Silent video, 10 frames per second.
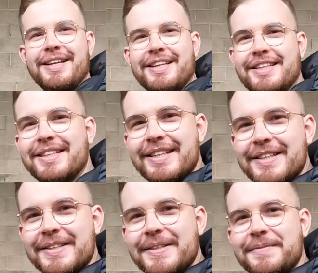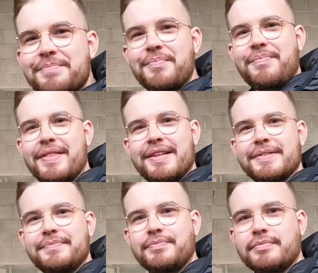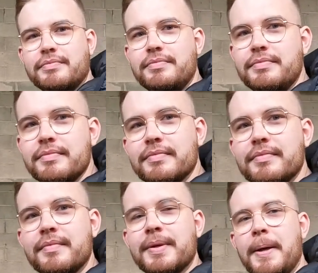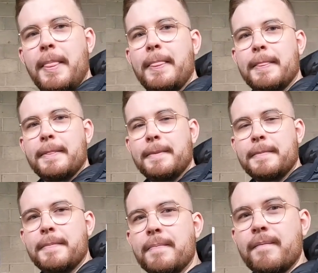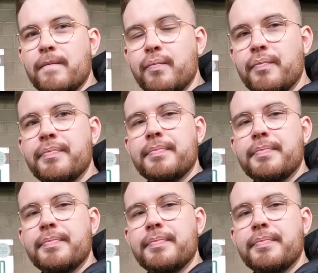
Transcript: It was almost a carbon copy to some of the games that I saw. I didn't come to any of